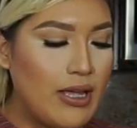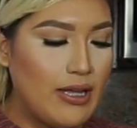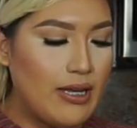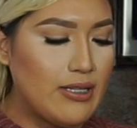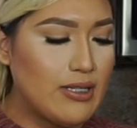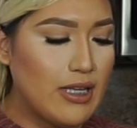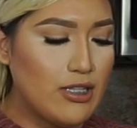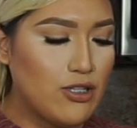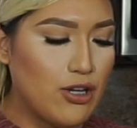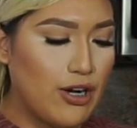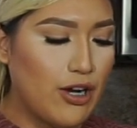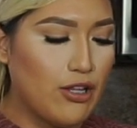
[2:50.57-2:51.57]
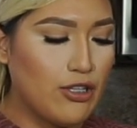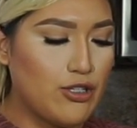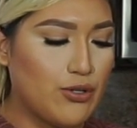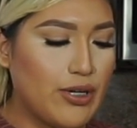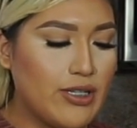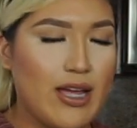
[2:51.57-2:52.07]
Let's get started on the
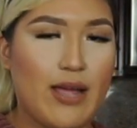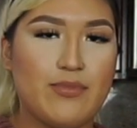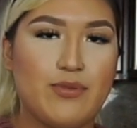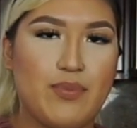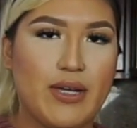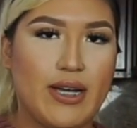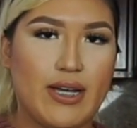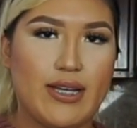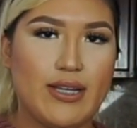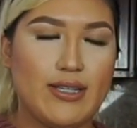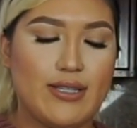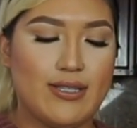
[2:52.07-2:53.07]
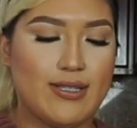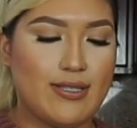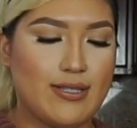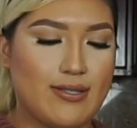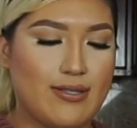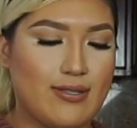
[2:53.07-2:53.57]
story times because
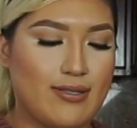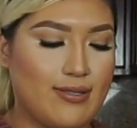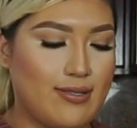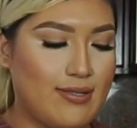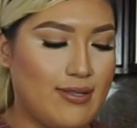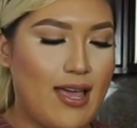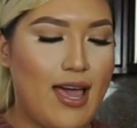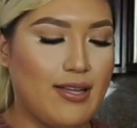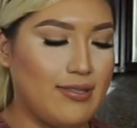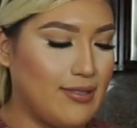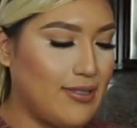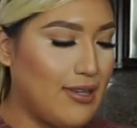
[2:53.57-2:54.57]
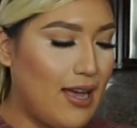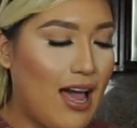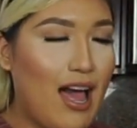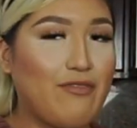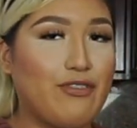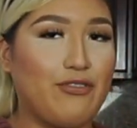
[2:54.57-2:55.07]
yeah, I
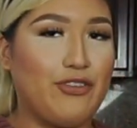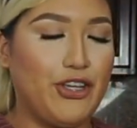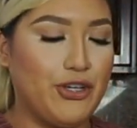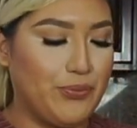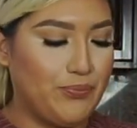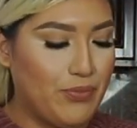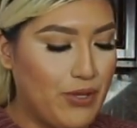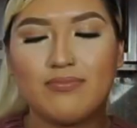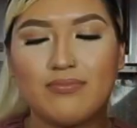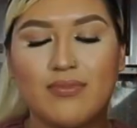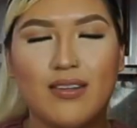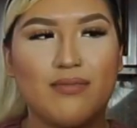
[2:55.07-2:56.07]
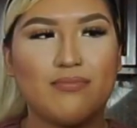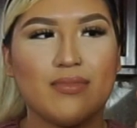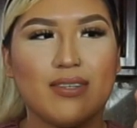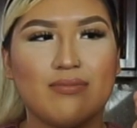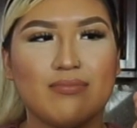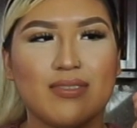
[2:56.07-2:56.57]
have a few.
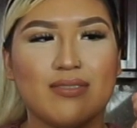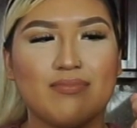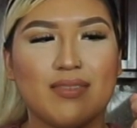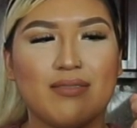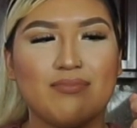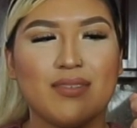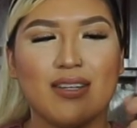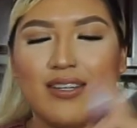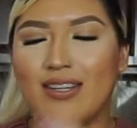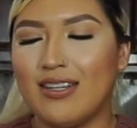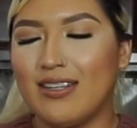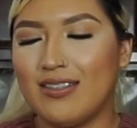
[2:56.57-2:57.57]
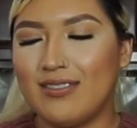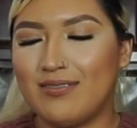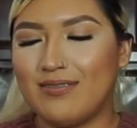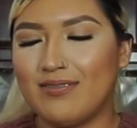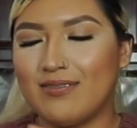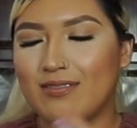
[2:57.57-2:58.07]
It's so cool. It's like, ooh, I want to be
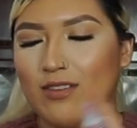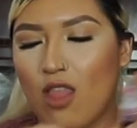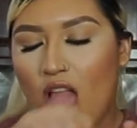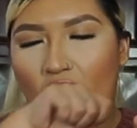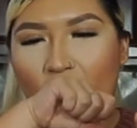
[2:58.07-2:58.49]
creative.